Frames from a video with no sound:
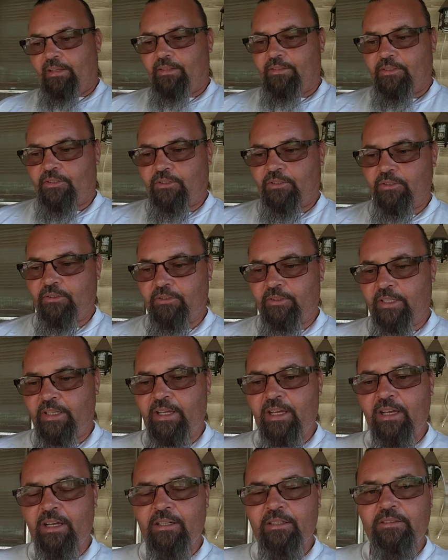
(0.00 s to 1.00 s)
So
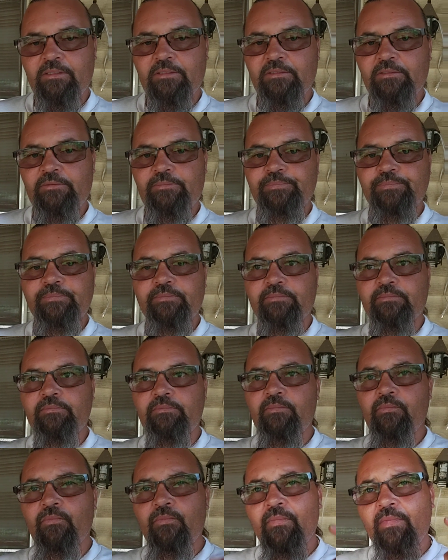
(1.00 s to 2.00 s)
yeah.
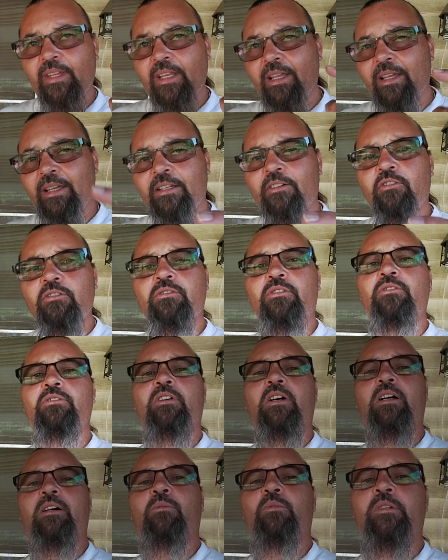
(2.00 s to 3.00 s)
And also,
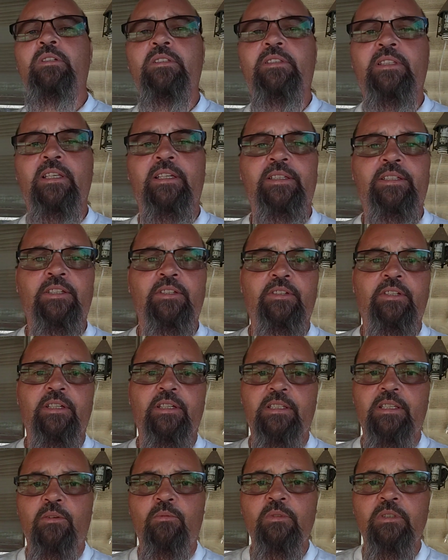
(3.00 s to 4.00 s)
I want to thank you
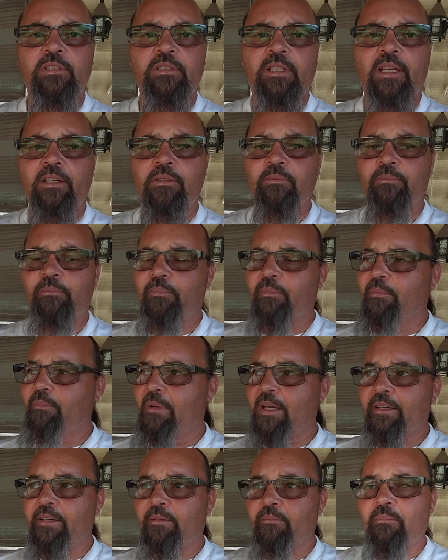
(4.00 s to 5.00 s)
guys. I want to
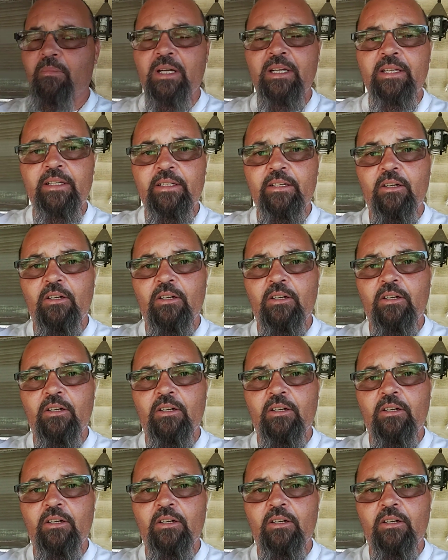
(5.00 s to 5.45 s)
my